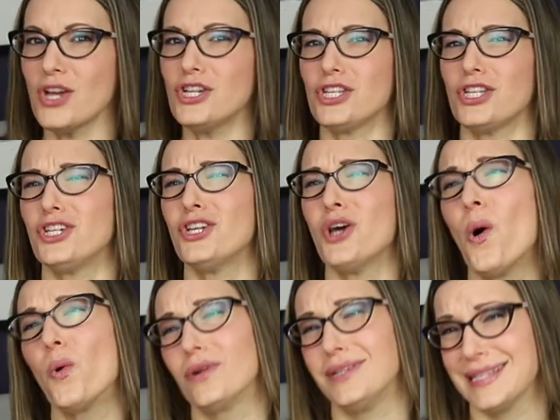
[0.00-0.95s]
just a
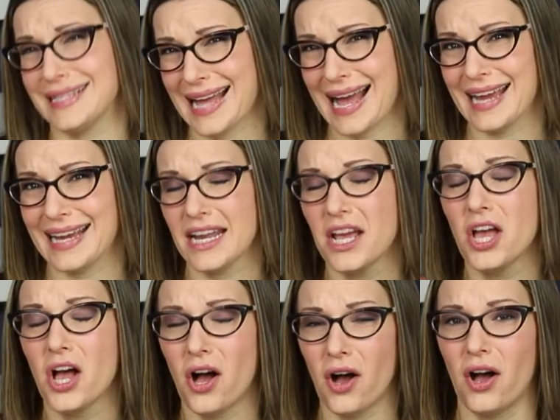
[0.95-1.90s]
total aside
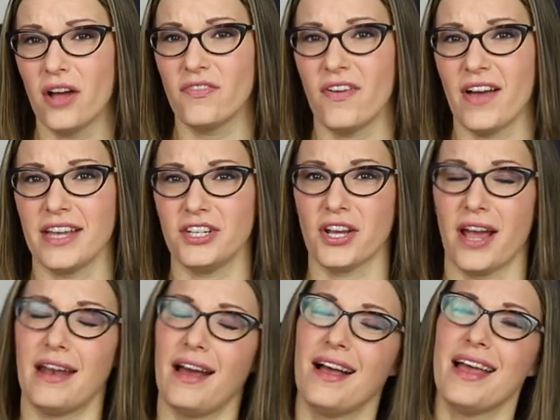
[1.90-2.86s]
on fine
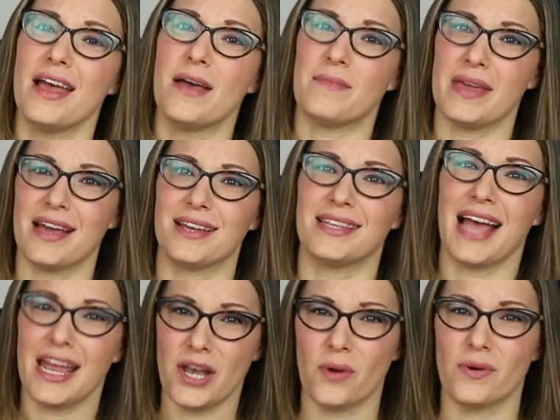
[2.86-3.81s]
china because
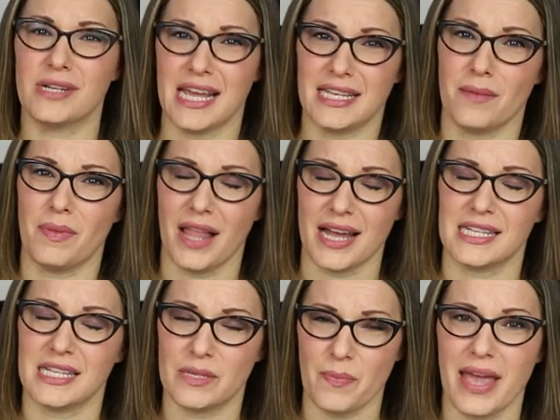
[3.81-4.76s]
I know it takes up a lot
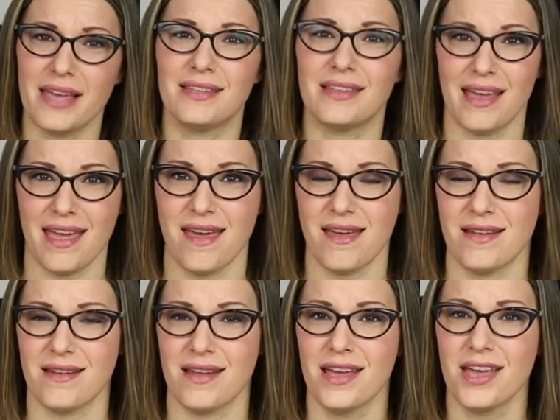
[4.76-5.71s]
of space
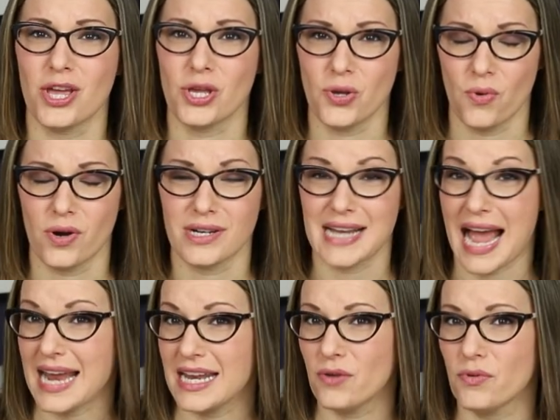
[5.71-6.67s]
in your
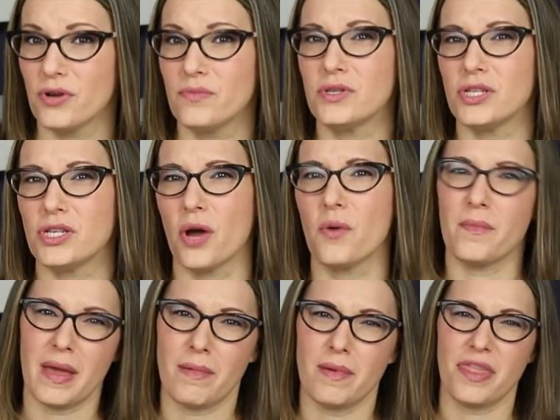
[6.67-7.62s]
dining room. So
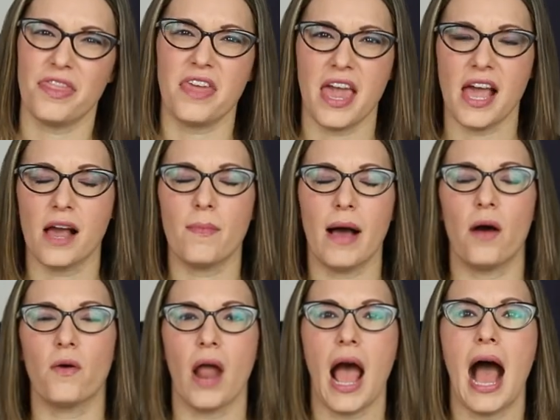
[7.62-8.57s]
maybe think
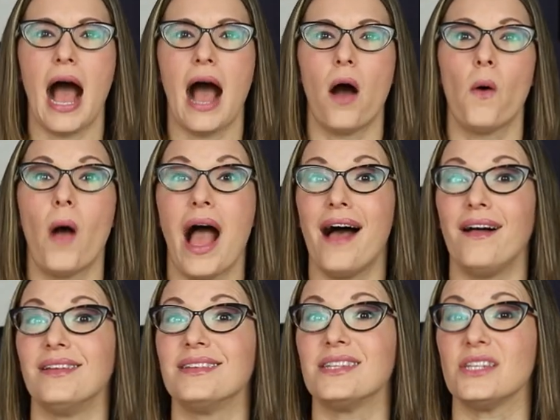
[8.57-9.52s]
about how
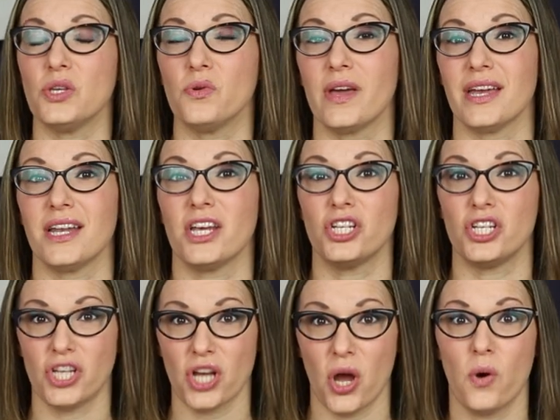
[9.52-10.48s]
else you can
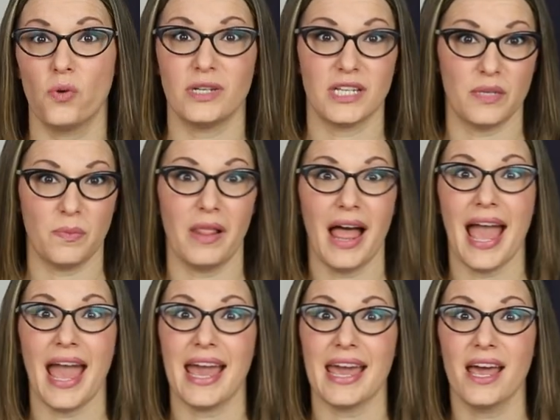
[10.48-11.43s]
show,
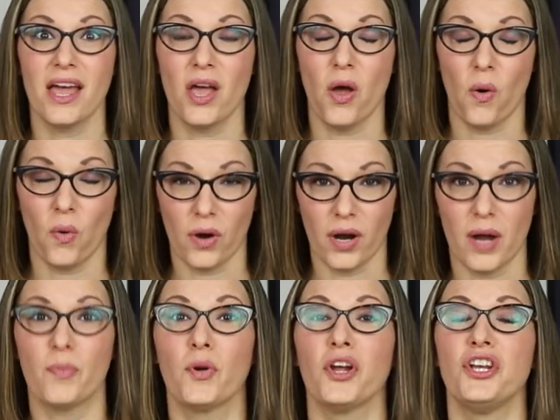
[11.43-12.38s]
display, or
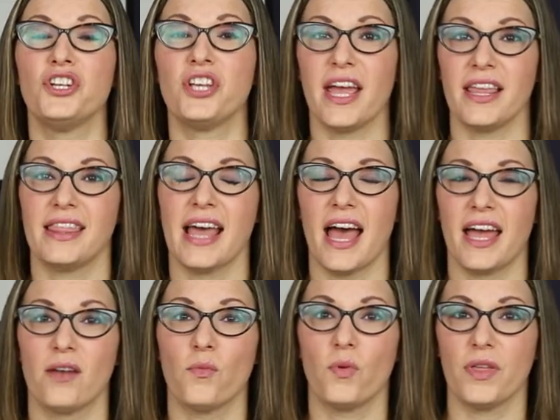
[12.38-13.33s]
appreciate
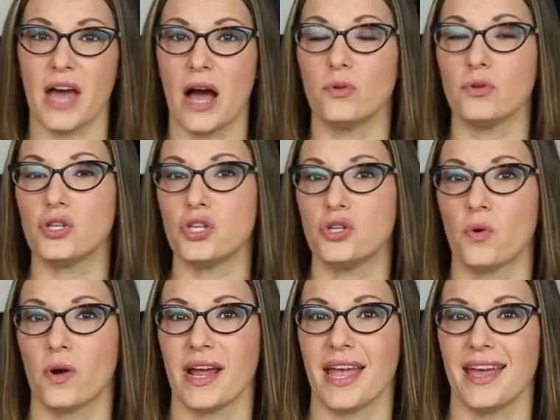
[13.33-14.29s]
that without
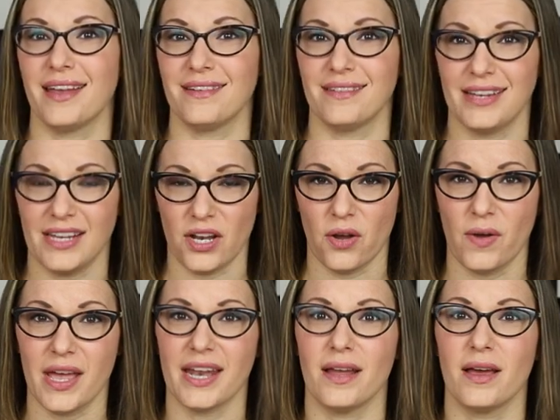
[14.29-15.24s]
storing it, you
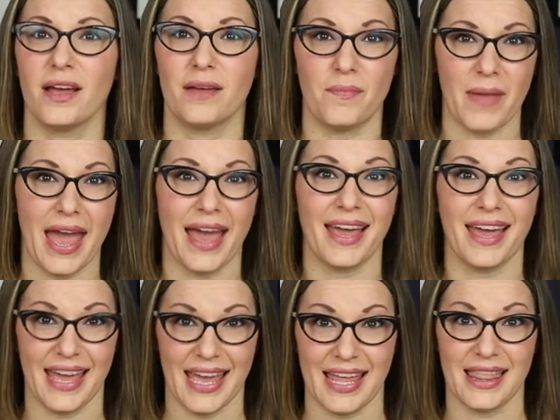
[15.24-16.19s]
know, in a bag
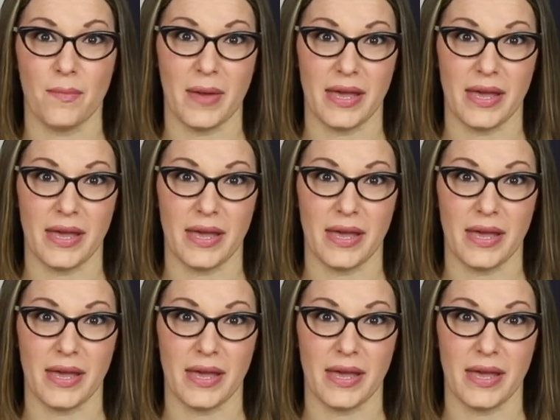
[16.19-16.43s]
in the